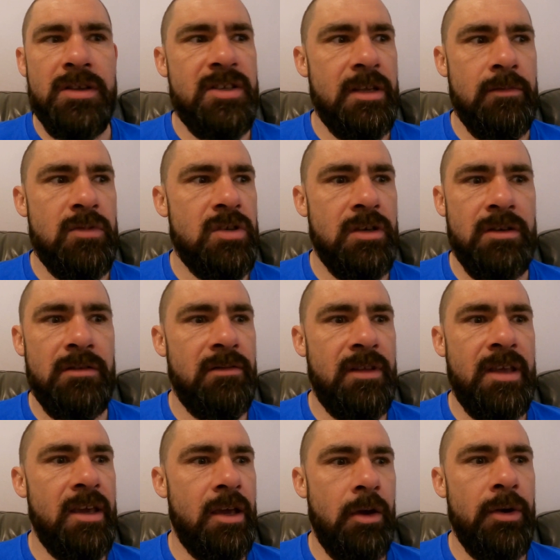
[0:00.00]
I seem to
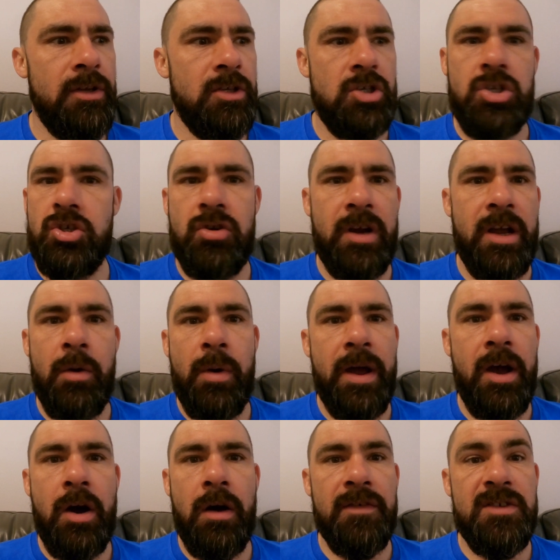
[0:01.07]
get going straight
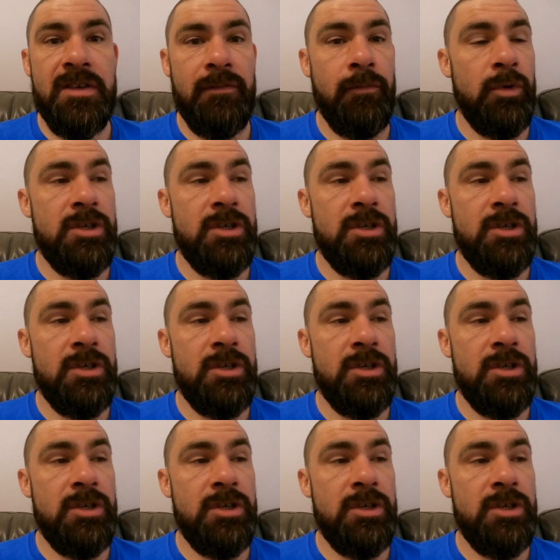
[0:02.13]
away at 7:30,